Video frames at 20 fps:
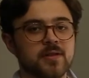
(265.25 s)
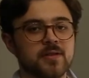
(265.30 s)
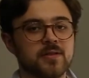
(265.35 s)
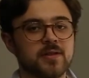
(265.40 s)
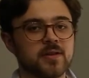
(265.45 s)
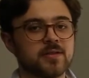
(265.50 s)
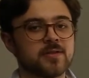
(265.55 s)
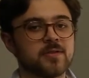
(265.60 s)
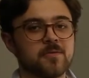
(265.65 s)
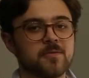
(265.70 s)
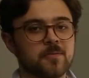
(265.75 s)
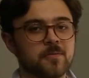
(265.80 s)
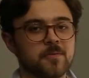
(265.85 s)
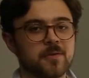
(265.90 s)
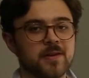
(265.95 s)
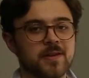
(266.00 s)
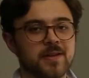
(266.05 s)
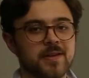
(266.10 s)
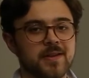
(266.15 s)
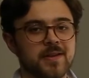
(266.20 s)
doesn't
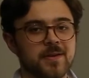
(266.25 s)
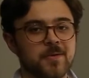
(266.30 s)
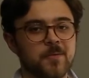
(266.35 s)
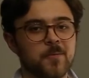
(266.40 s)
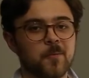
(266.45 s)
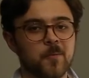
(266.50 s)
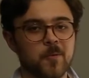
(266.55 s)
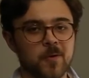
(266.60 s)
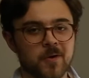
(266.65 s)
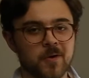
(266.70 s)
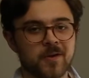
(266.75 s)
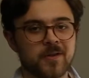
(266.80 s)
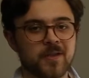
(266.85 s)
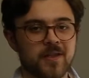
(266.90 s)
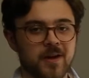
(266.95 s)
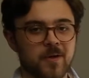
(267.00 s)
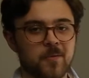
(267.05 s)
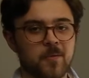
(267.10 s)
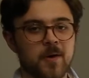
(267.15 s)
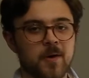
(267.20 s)
really work
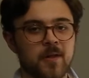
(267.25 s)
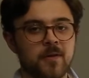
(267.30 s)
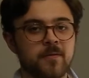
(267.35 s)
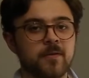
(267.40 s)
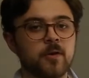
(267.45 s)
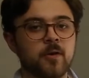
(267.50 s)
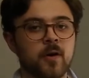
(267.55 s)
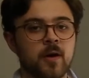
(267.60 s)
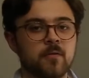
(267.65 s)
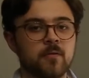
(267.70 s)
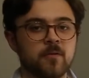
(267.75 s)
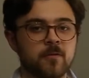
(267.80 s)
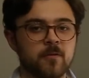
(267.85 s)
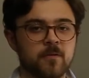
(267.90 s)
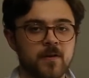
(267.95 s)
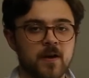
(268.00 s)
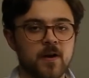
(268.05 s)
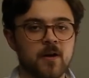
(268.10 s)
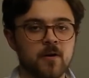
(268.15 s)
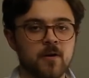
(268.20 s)
that well if you don't have a
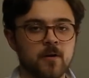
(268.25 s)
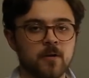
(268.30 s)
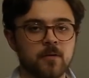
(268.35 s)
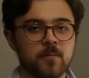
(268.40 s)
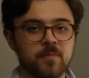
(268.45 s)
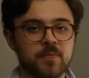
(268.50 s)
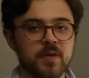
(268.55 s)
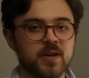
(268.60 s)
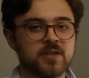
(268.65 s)
fair